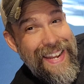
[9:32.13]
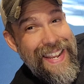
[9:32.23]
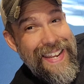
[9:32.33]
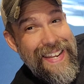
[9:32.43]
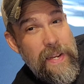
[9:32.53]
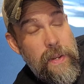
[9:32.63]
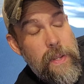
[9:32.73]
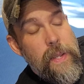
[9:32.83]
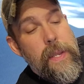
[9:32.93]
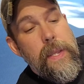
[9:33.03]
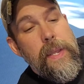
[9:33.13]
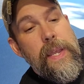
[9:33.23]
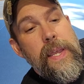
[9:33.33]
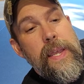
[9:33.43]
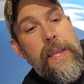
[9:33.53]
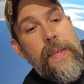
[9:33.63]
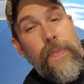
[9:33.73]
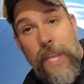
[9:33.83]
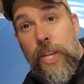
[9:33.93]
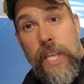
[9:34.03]
it,
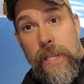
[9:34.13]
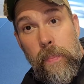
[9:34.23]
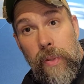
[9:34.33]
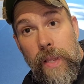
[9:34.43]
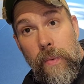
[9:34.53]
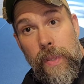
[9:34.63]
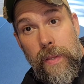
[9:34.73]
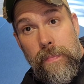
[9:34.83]
then you get to play with it.